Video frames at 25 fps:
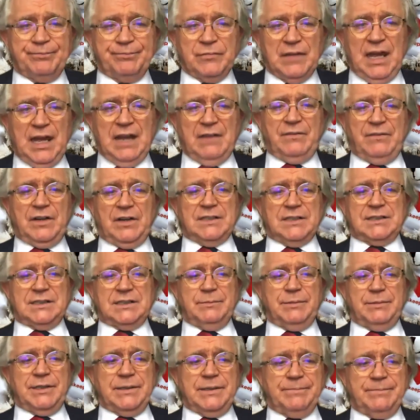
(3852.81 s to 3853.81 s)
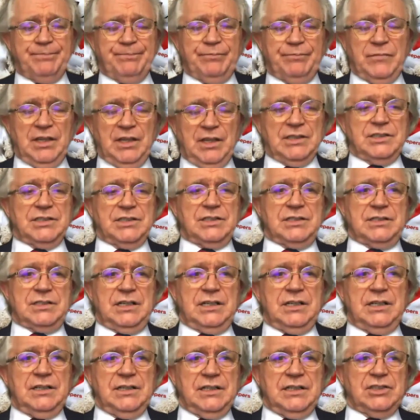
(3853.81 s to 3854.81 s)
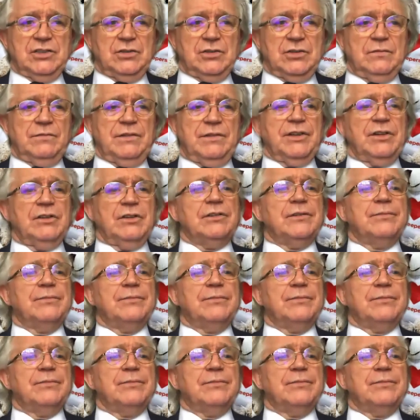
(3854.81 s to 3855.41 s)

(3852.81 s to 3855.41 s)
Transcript: FICB. It's all very good.